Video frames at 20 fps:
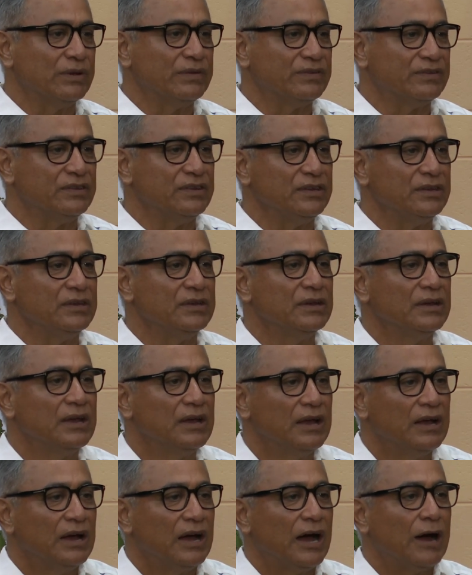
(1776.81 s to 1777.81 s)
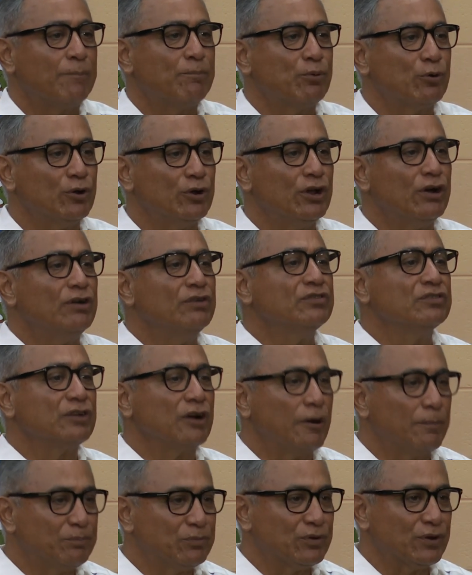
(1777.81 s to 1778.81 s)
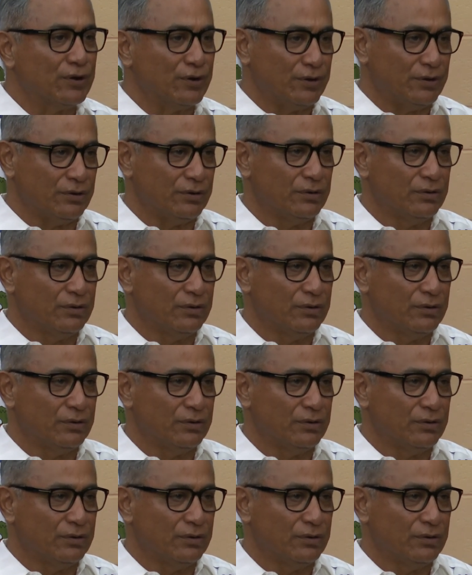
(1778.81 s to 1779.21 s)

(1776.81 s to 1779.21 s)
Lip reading: see a pronounced upturn